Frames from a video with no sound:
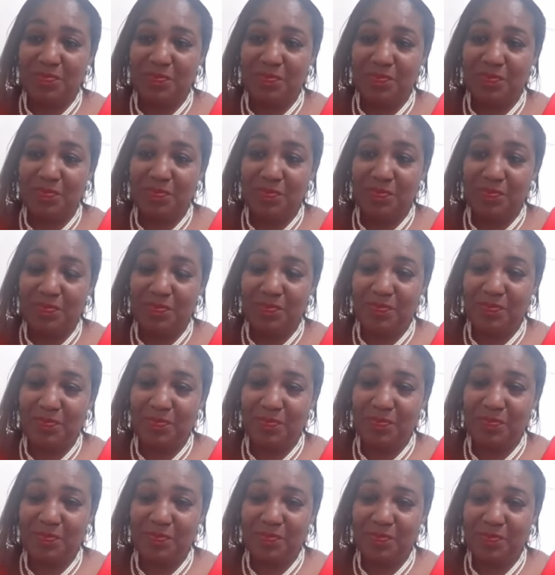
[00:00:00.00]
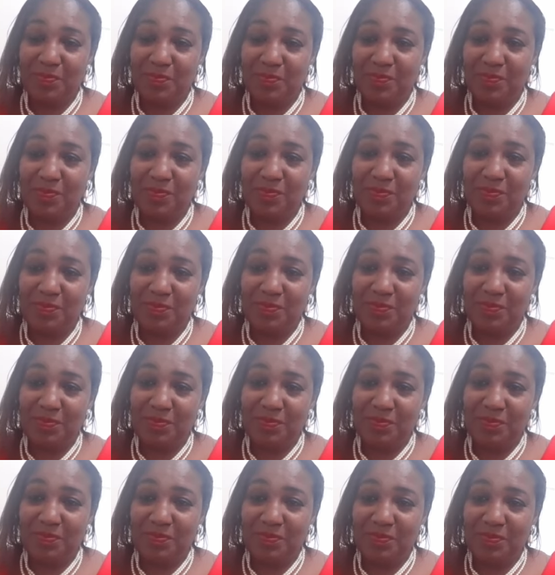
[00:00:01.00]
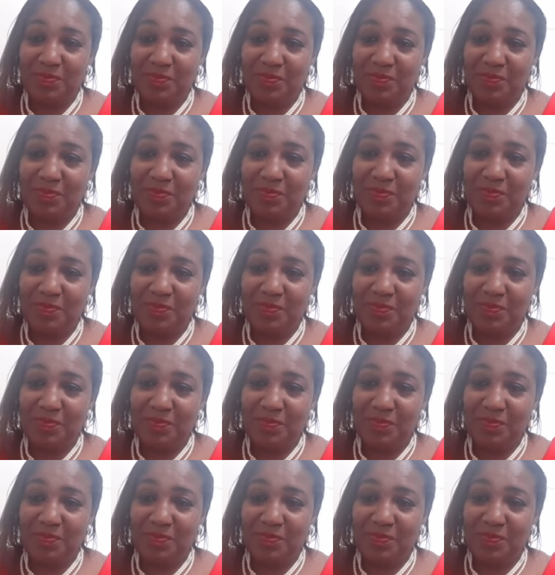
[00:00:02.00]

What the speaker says: The person shown says nothing.